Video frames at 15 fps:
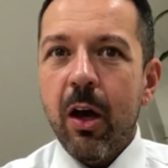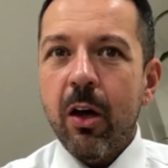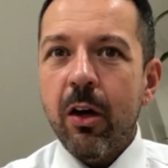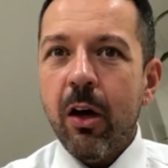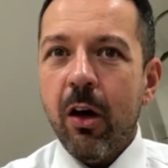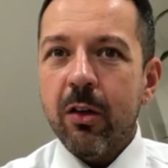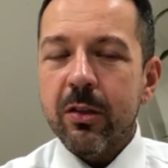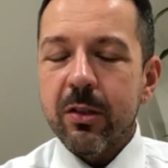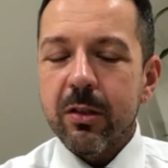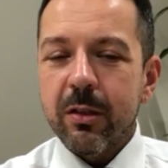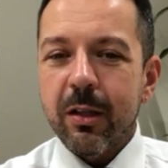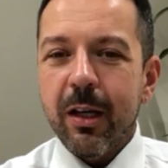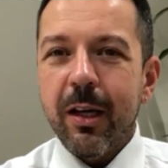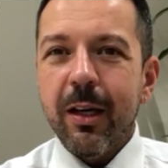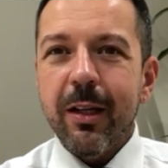Cost.
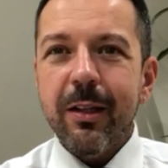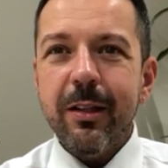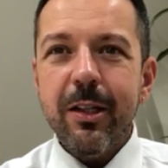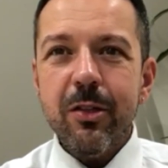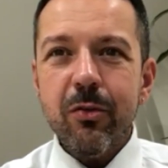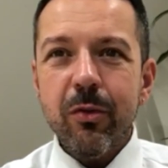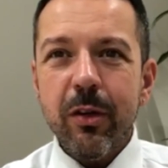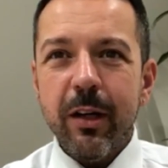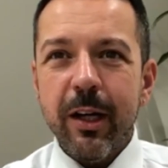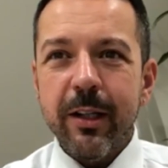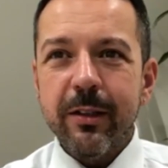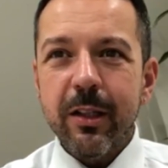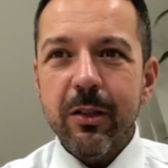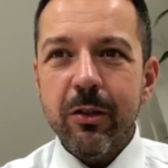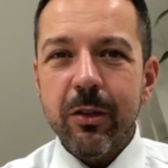This
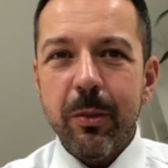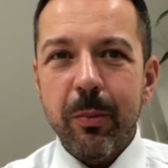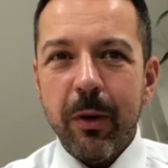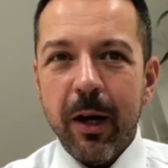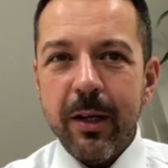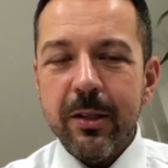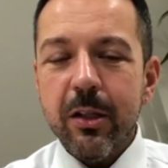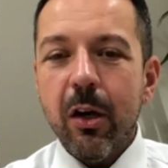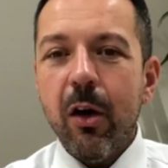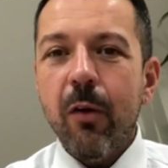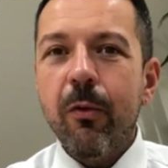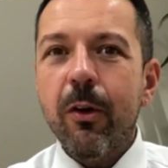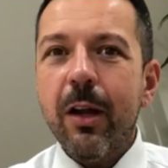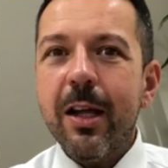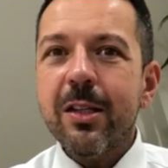relates to the price of
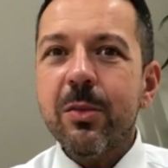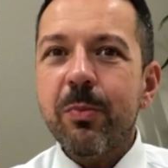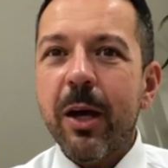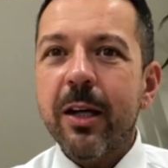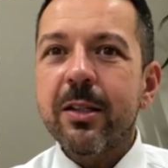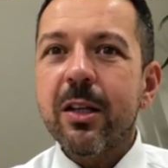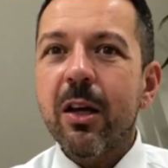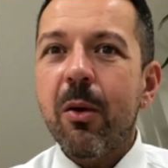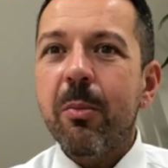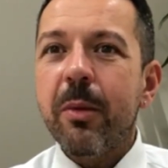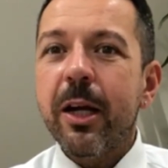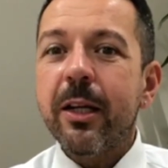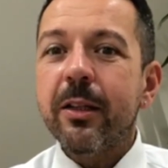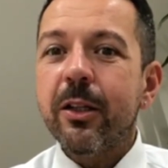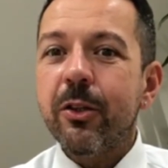all aspects of
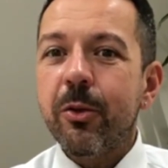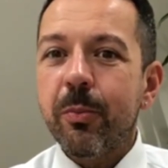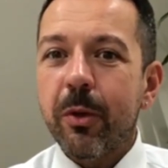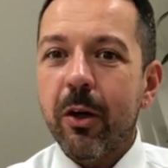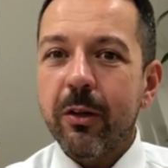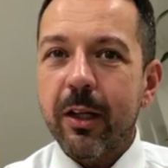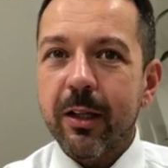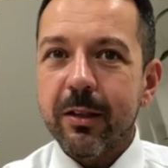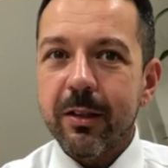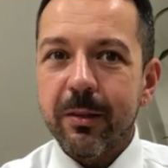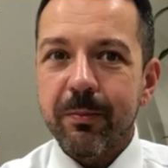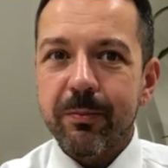making the new product.